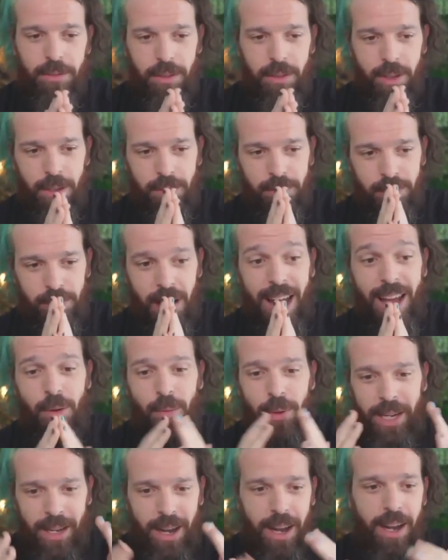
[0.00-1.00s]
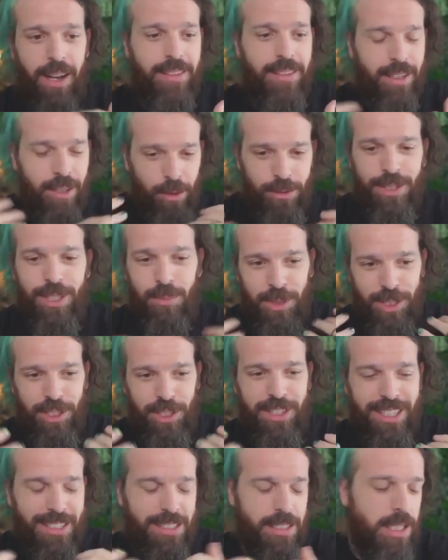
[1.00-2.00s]
of iRecon that owns a
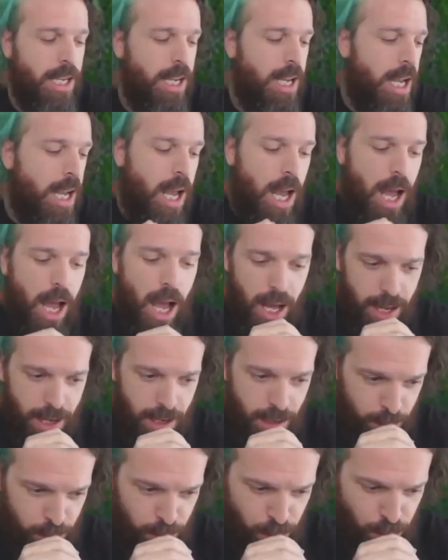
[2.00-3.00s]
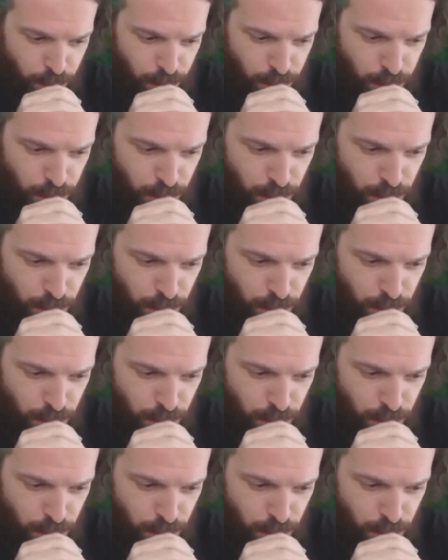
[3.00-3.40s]
bunch of things. And